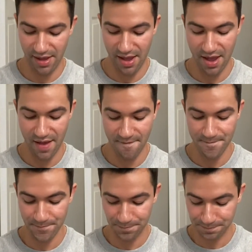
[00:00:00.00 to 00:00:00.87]

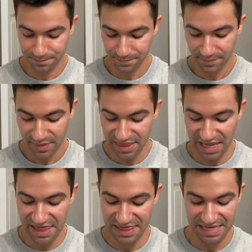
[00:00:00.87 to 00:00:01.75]

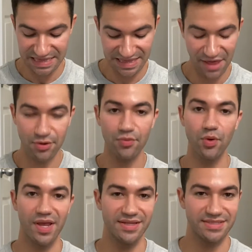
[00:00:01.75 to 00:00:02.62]
The leather will
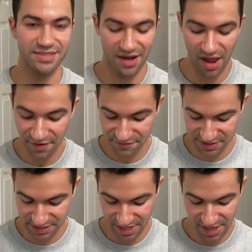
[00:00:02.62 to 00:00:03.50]
get scuffed.